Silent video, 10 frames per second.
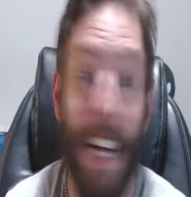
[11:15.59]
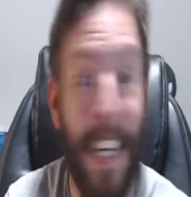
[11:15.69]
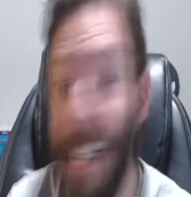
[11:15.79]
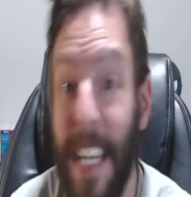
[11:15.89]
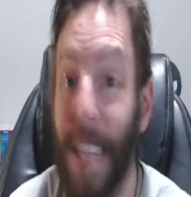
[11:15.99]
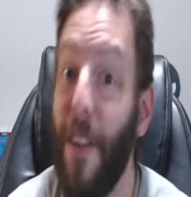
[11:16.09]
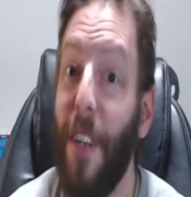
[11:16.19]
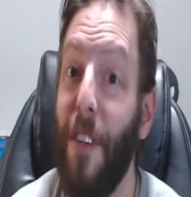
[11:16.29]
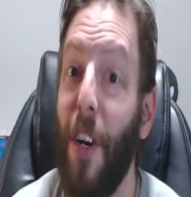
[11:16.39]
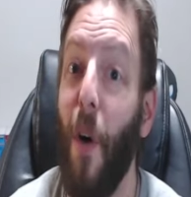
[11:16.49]
Neither
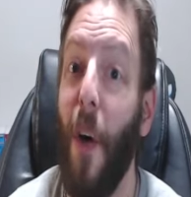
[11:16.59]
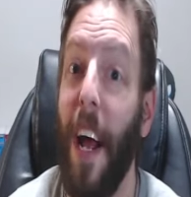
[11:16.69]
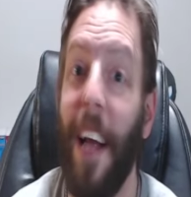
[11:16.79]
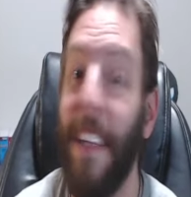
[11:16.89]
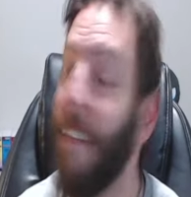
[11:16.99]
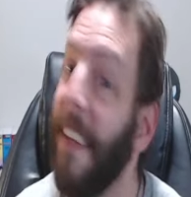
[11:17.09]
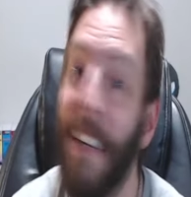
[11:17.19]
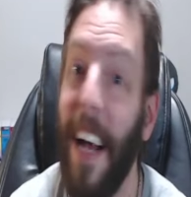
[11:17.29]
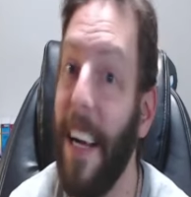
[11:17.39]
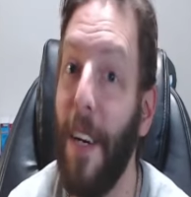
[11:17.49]
is Okoye. This is
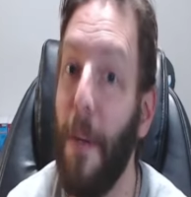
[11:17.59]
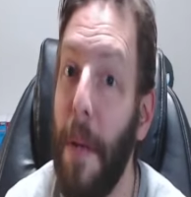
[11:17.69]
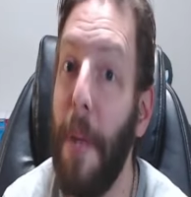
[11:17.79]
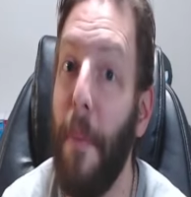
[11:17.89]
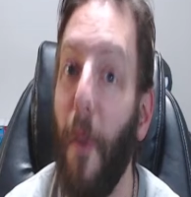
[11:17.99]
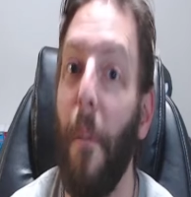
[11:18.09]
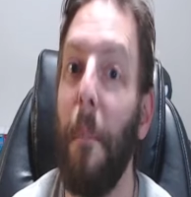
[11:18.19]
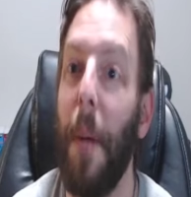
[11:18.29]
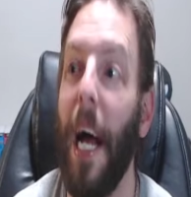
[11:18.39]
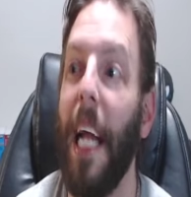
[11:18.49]
not good people.
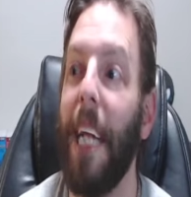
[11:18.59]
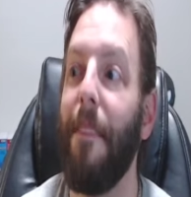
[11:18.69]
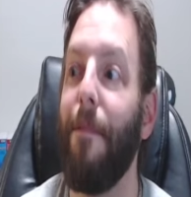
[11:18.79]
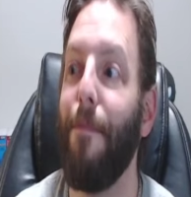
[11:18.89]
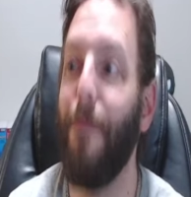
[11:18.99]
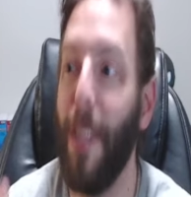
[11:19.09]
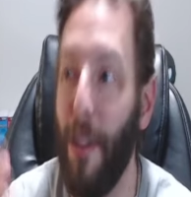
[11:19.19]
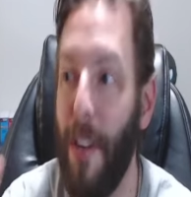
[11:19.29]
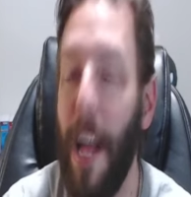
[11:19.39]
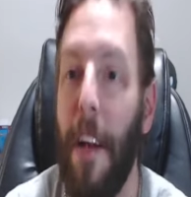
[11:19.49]
But
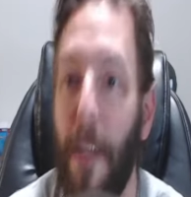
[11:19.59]
there's that